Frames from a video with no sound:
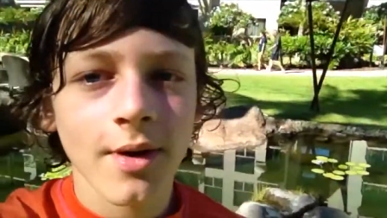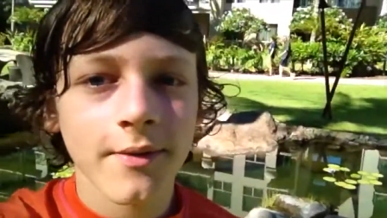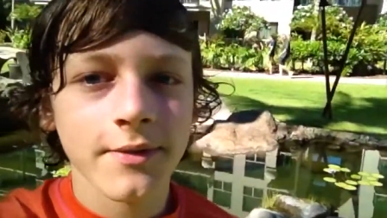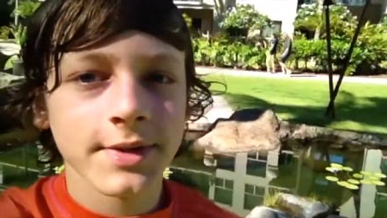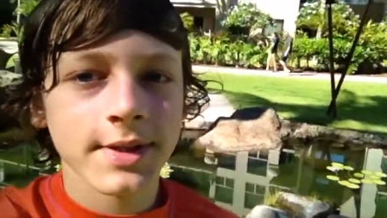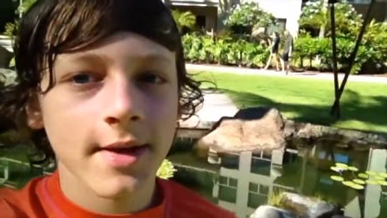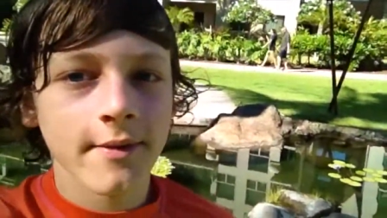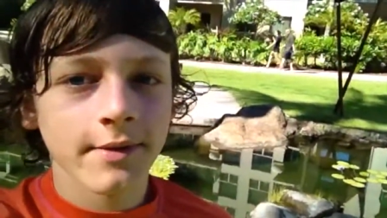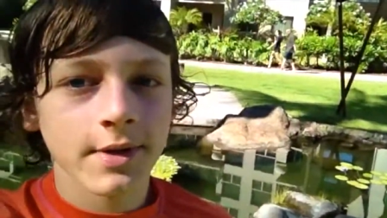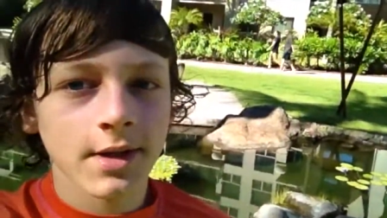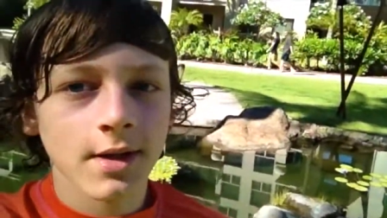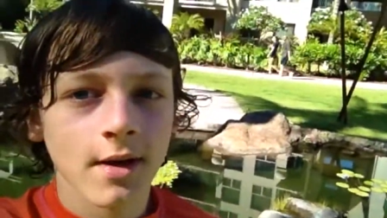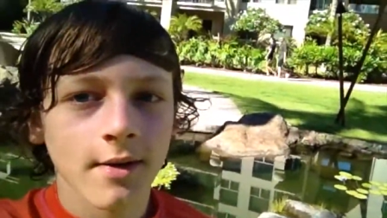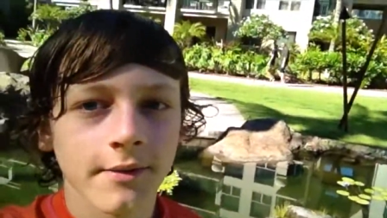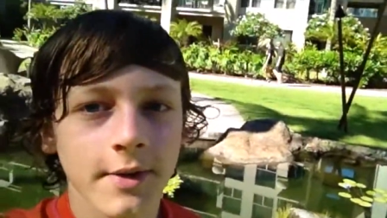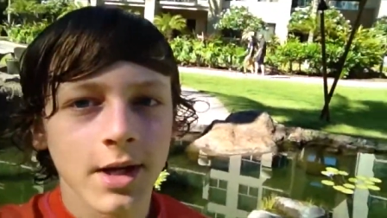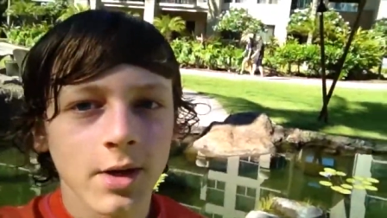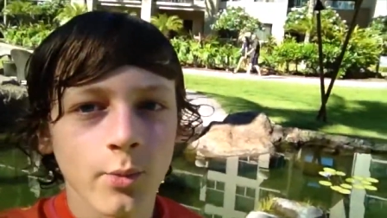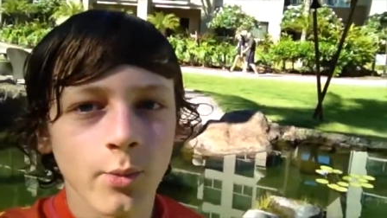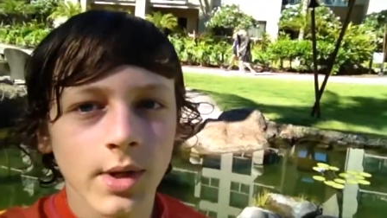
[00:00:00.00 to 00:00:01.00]
of seven of
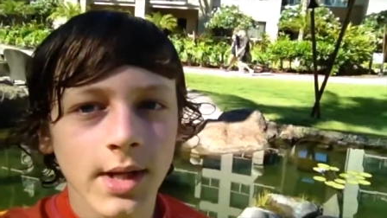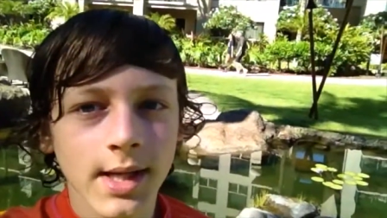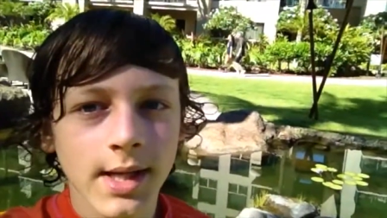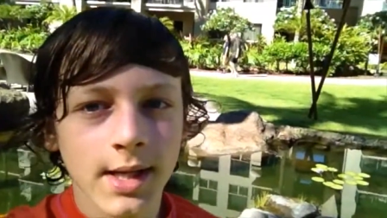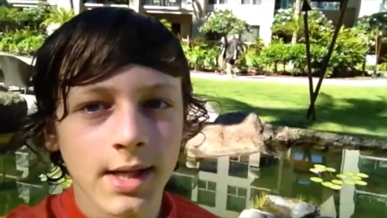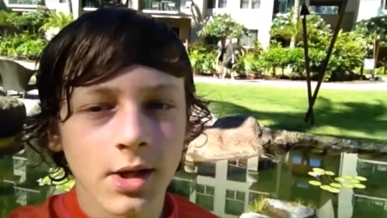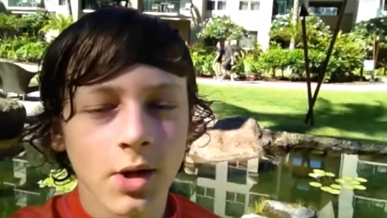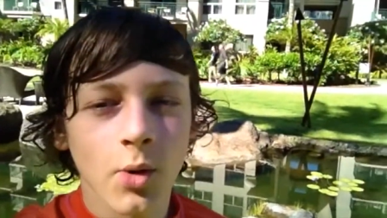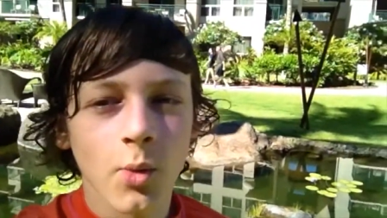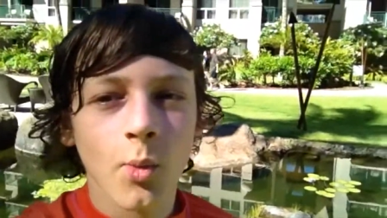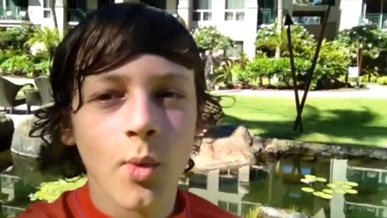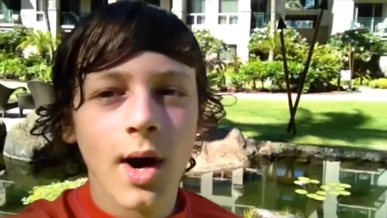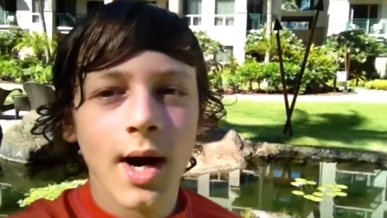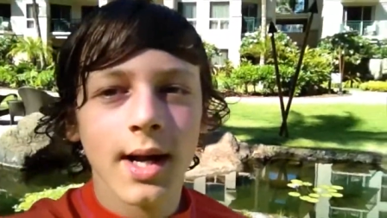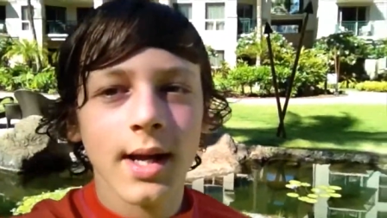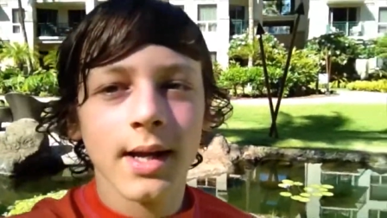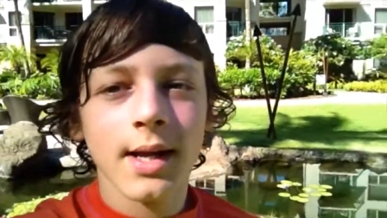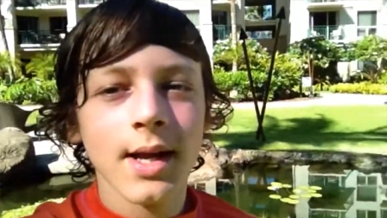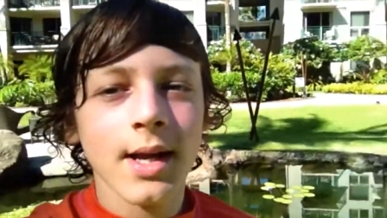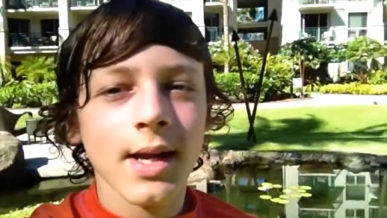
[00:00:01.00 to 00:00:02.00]
a week in Hawaii.